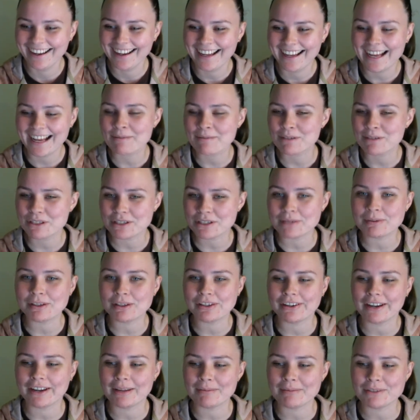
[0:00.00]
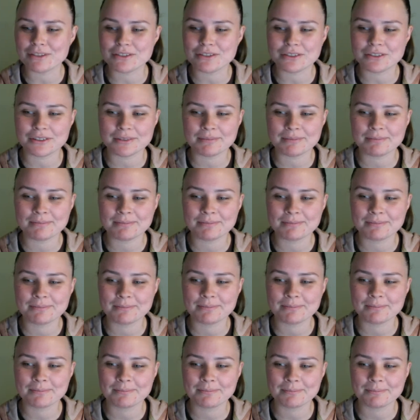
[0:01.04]
I'm assuming your name's Drew.
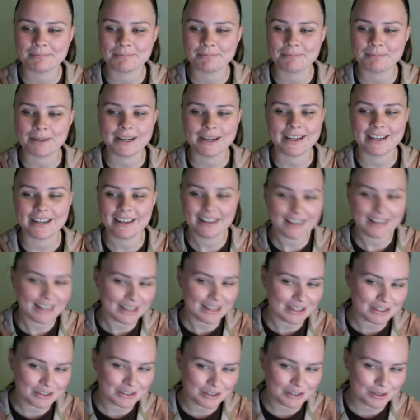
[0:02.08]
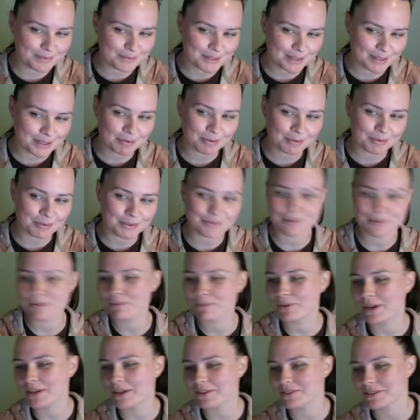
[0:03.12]
But I assume someone was from
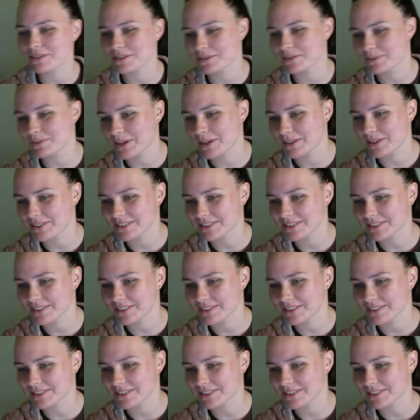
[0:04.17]
Wales as well.